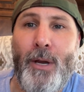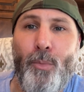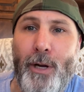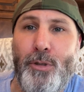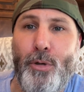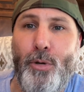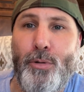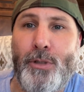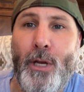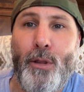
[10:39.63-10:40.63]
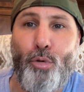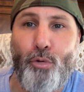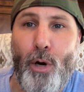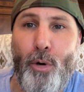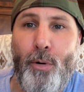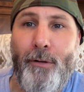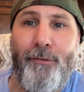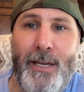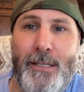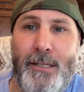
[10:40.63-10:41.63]
where dudes throw
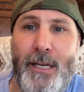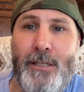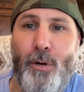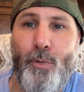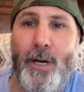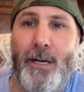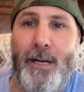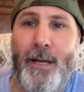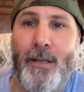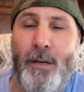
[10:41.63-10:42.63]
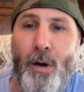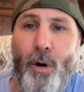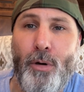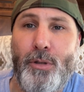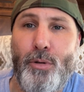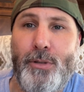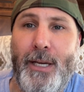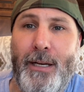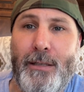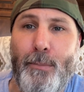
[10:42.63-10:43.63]
feces on one another or dudes
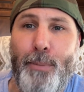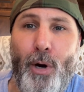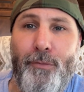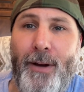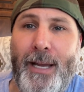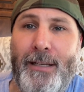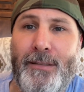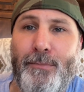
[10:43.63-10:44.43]
get into bar fighting.